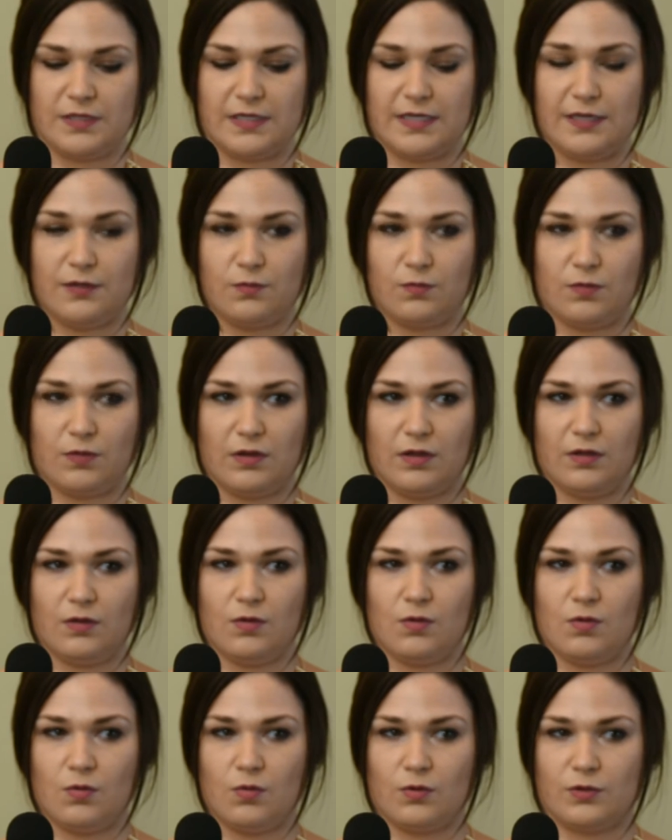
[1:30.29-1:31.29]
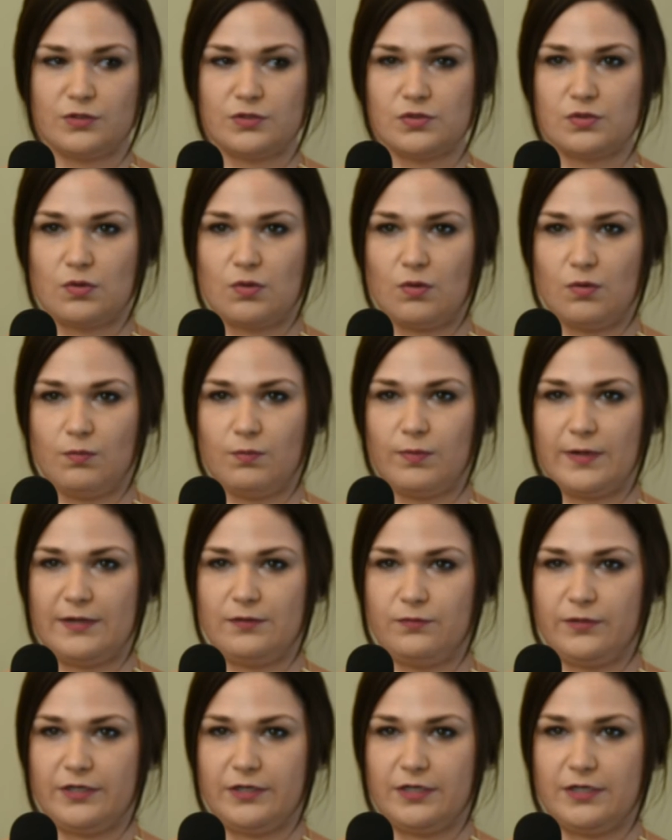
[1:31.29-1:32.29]
equal or sole
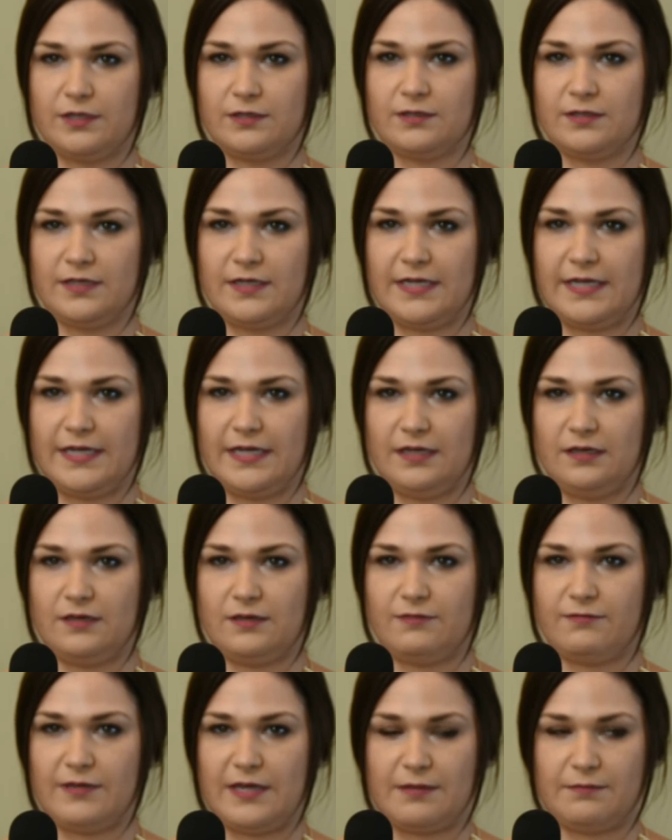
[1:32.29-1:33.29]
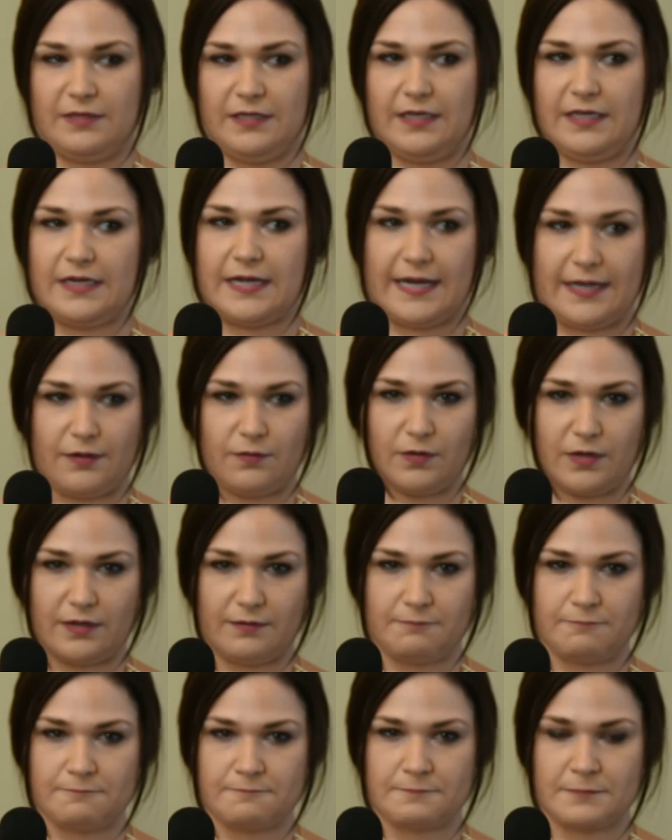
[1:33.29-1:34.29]
breadwinner in a family in Iowa.